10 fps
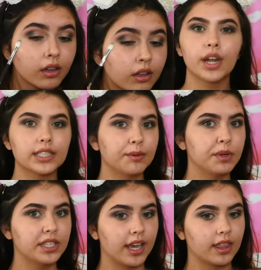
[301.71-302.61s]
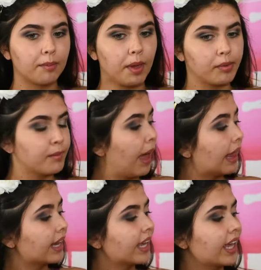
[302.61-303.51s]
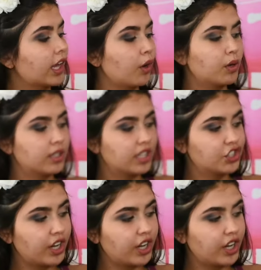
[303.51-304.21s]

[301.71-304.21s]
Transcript: So next I'm going to take the Maybelline palette again and go into this